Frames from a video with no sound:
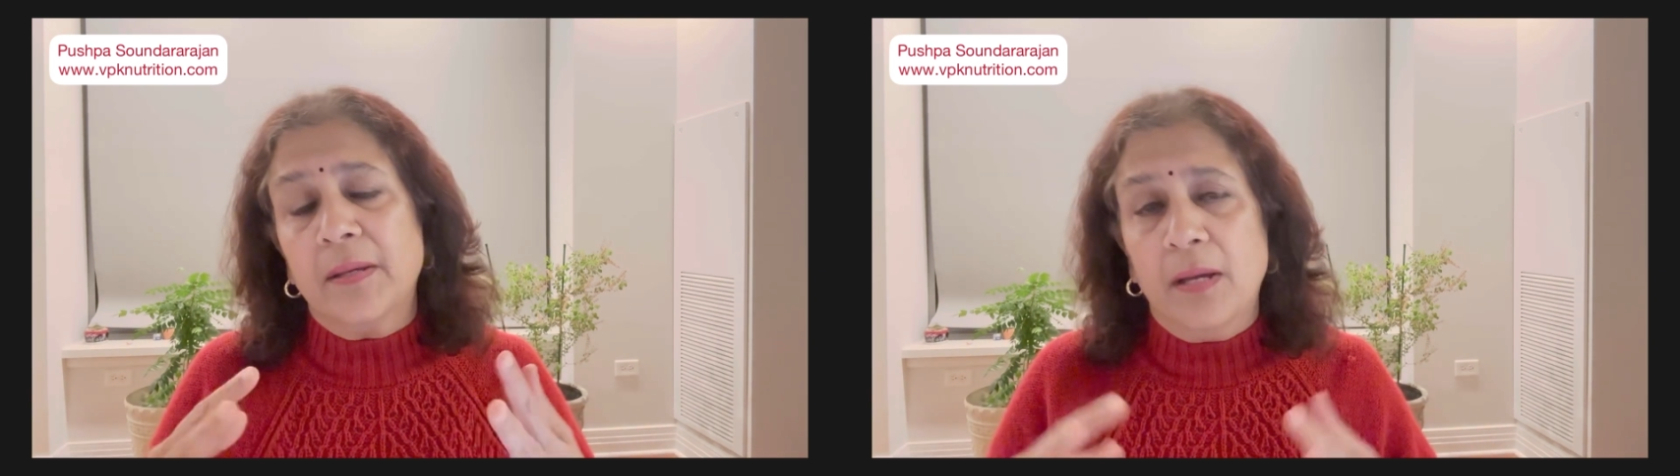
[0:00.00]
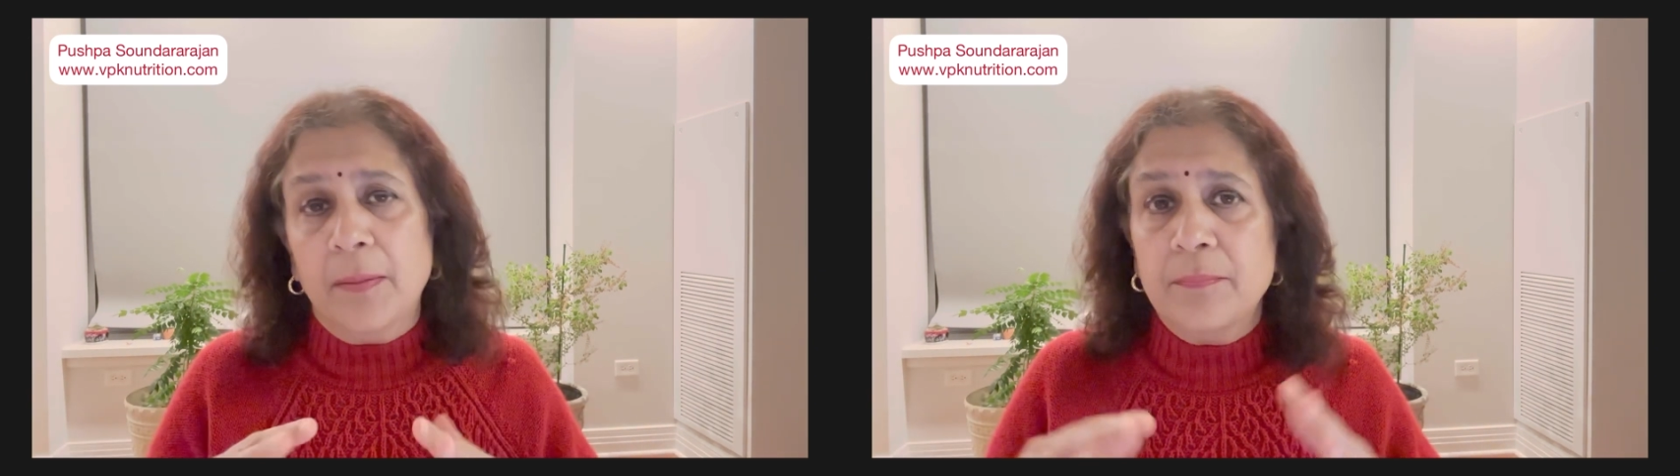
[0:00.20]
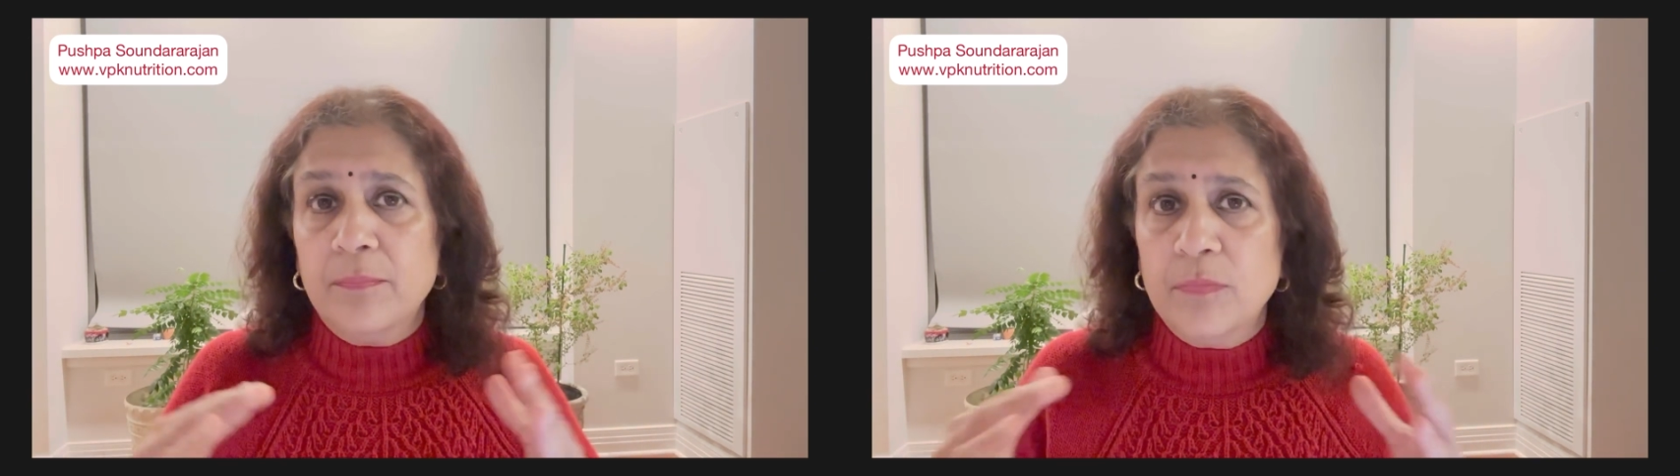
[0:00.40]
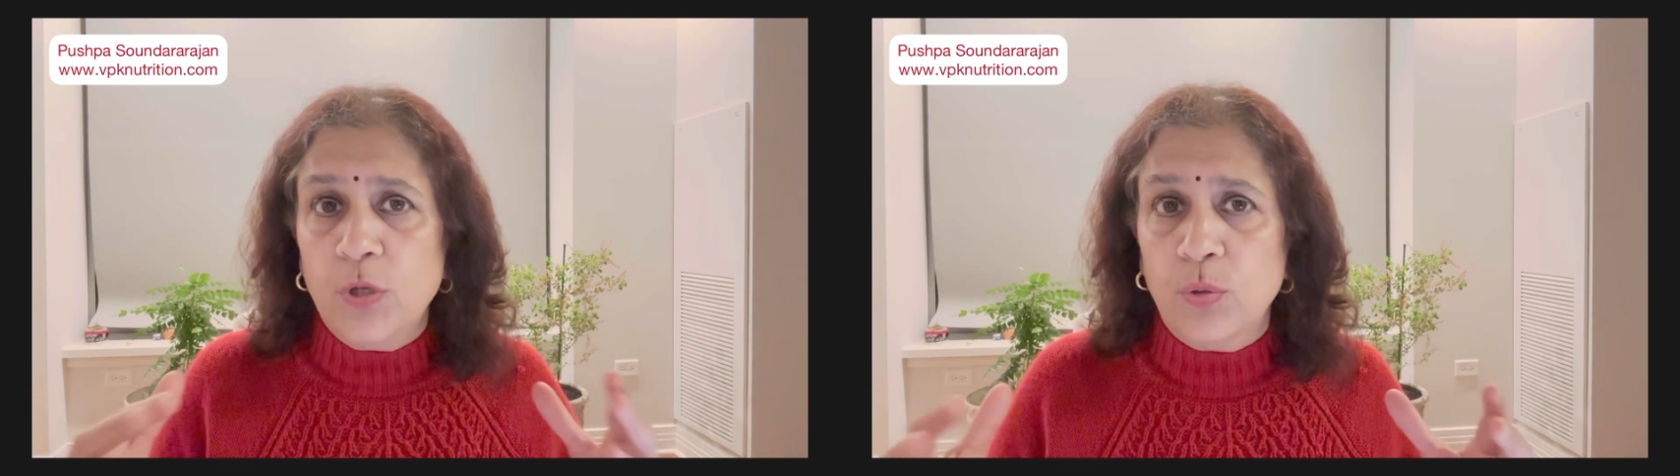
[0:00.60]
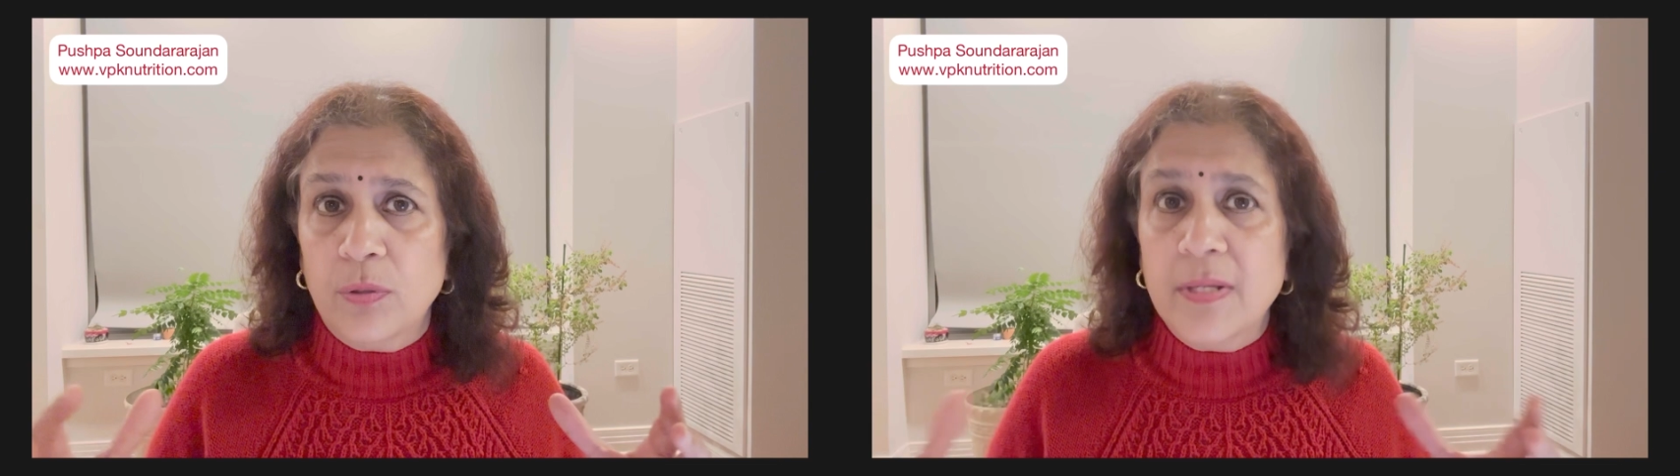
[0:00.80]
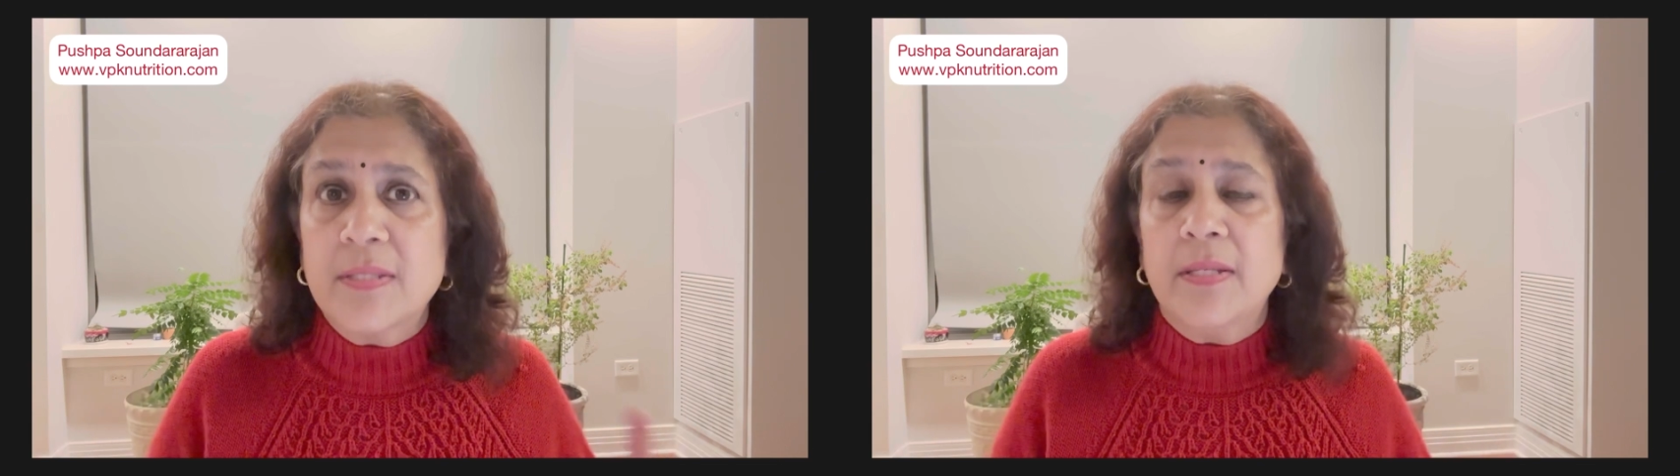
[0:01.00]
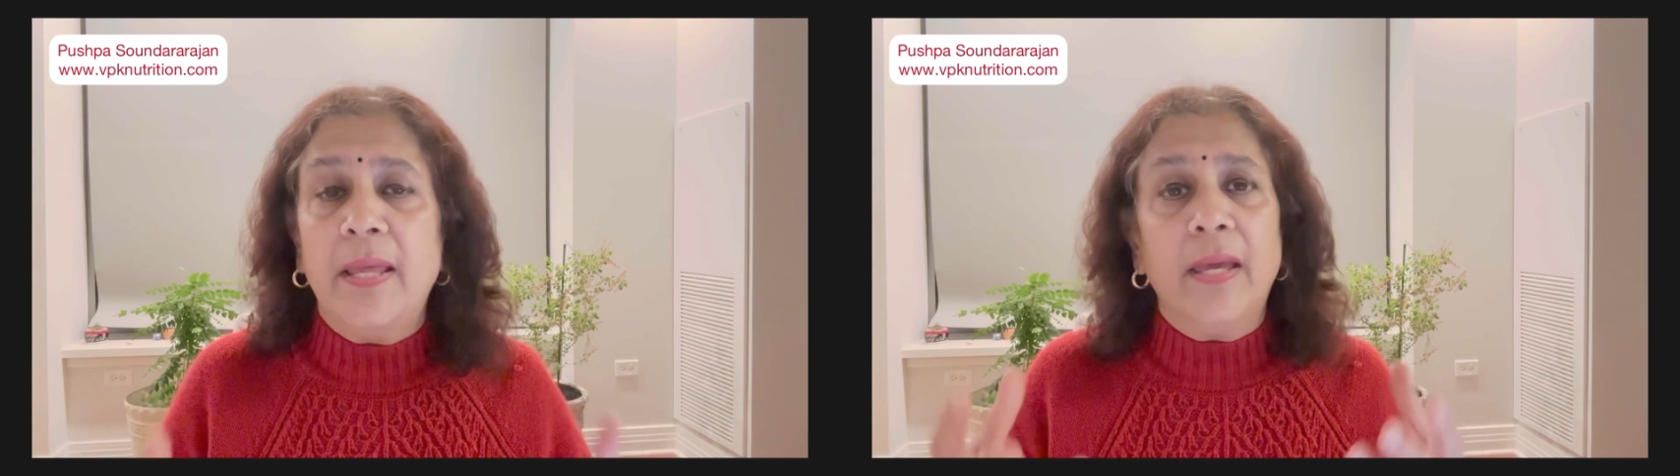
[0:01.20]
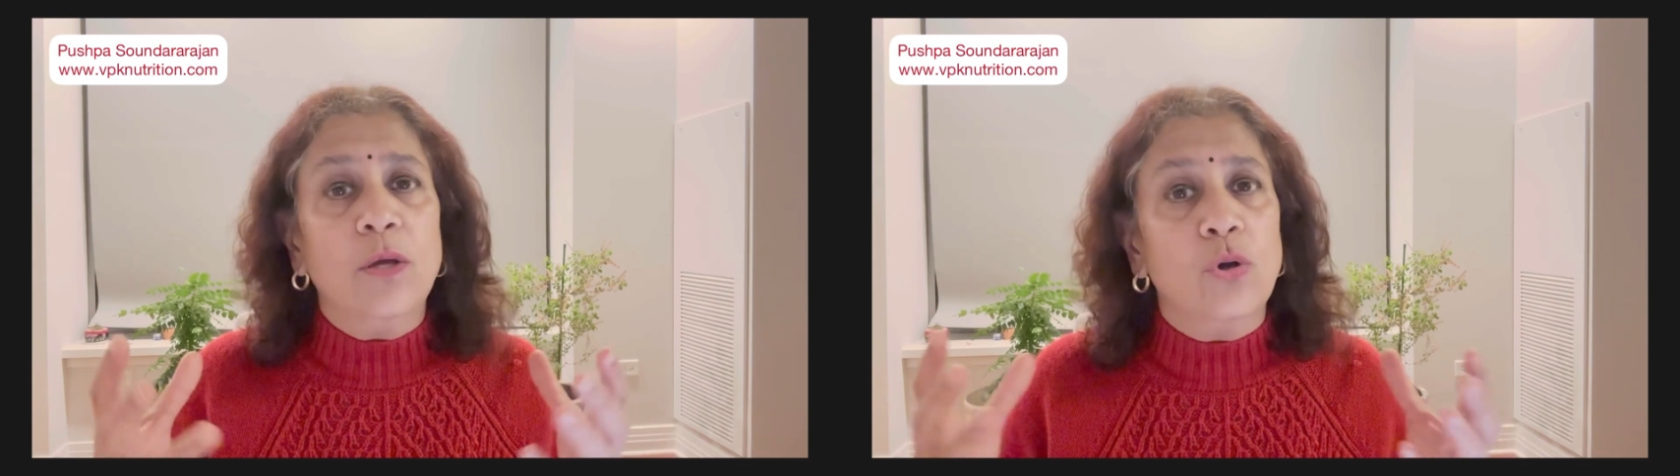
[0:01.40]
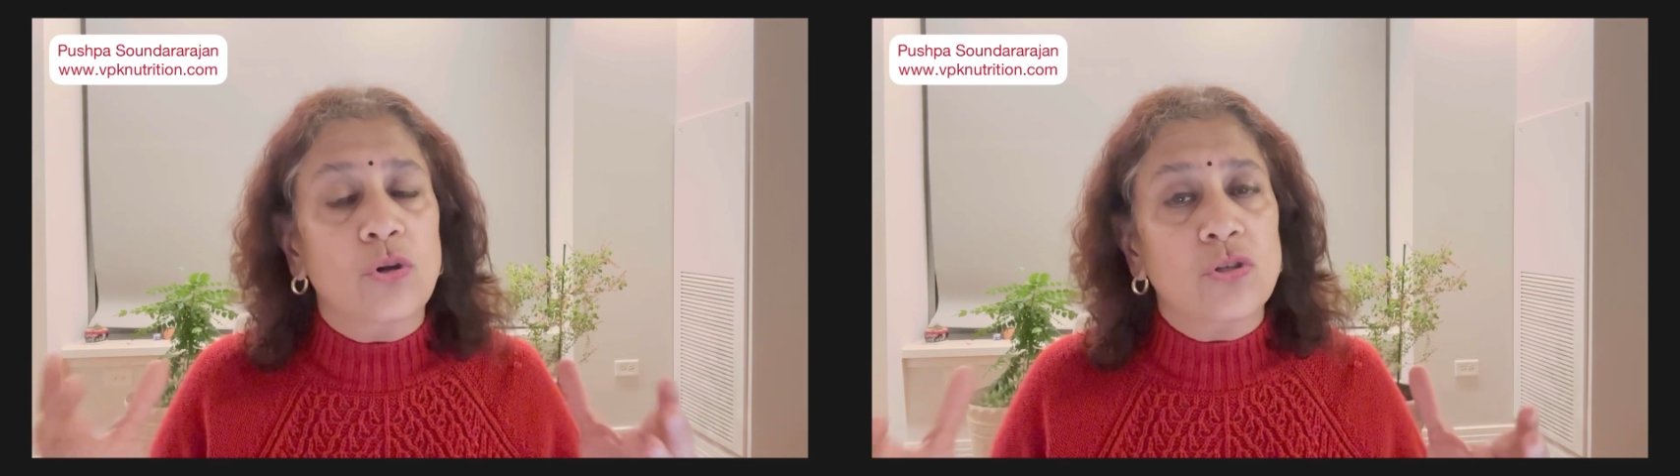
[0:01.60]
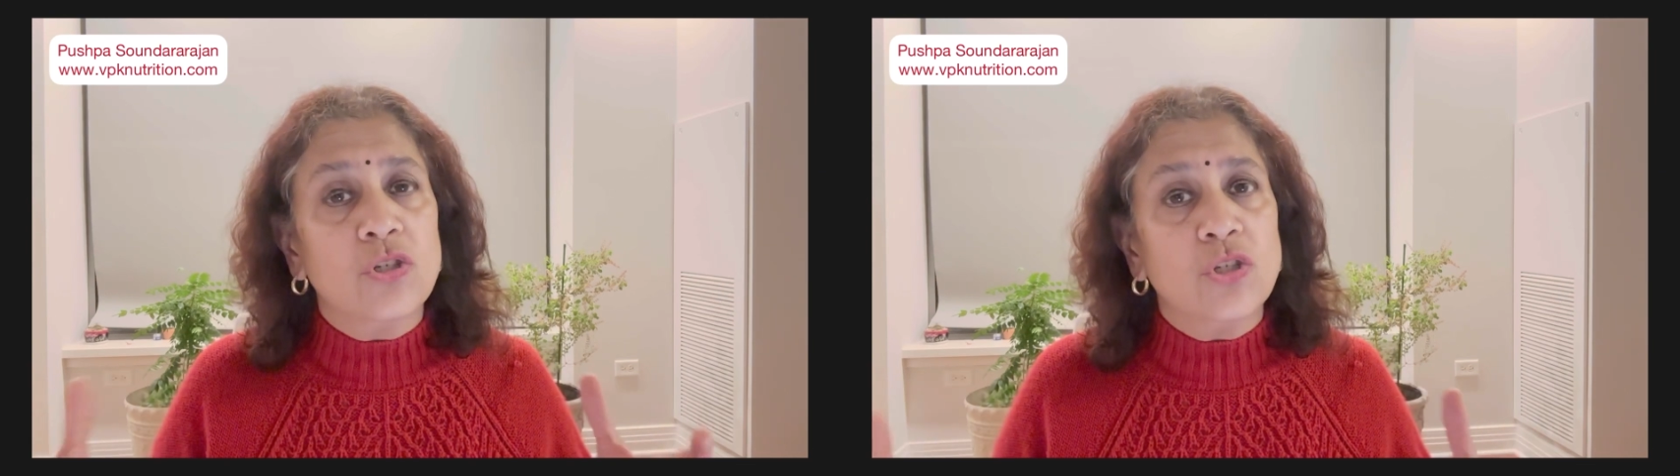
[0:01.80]
listening
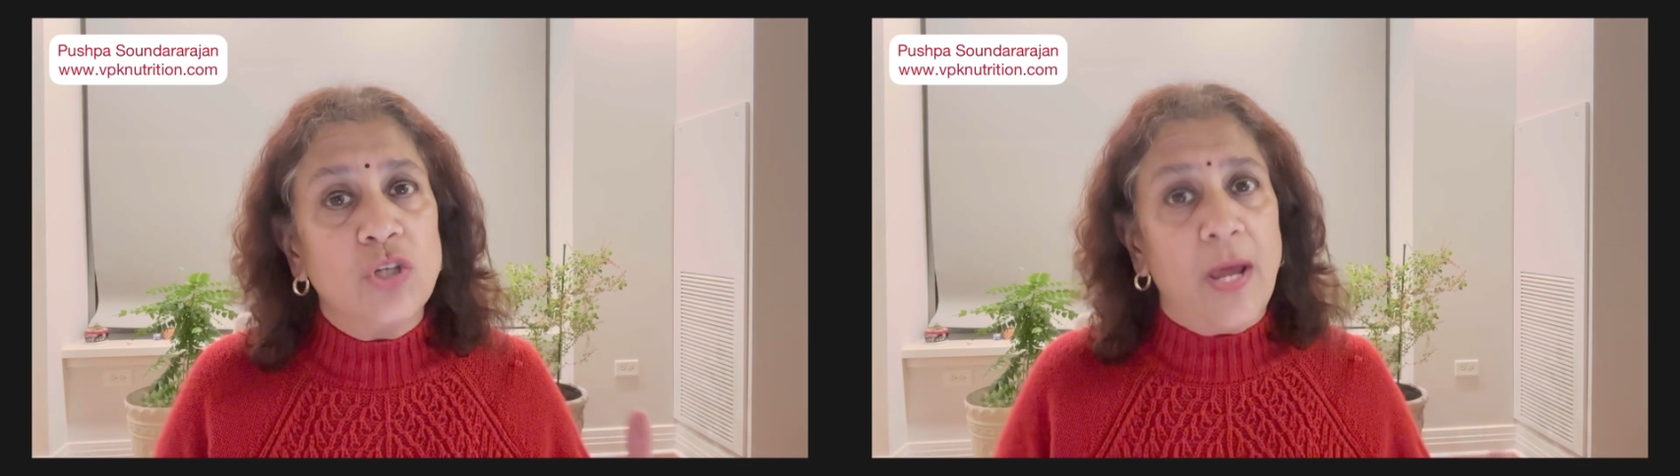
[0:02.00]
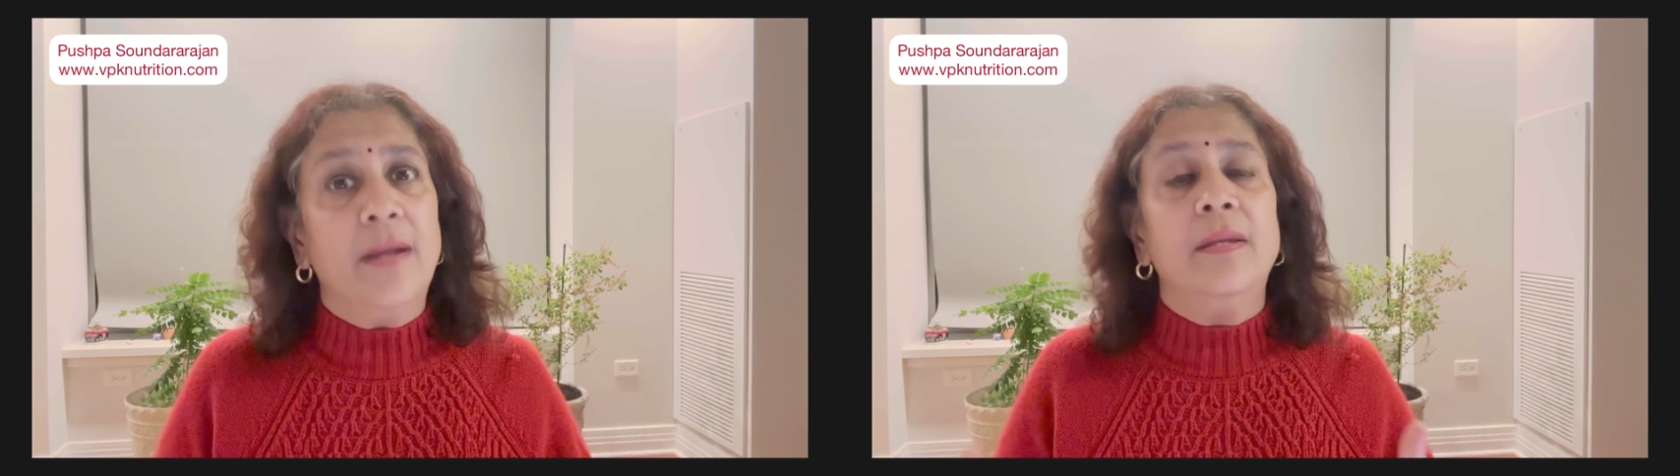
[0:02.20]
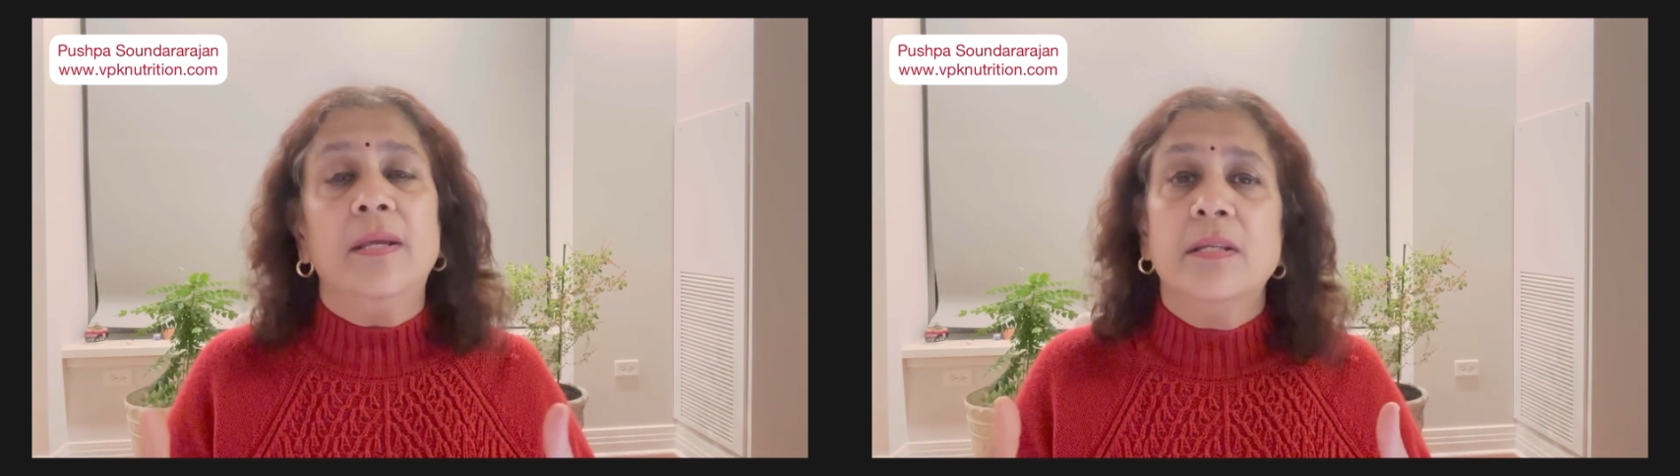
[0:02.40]
or chanting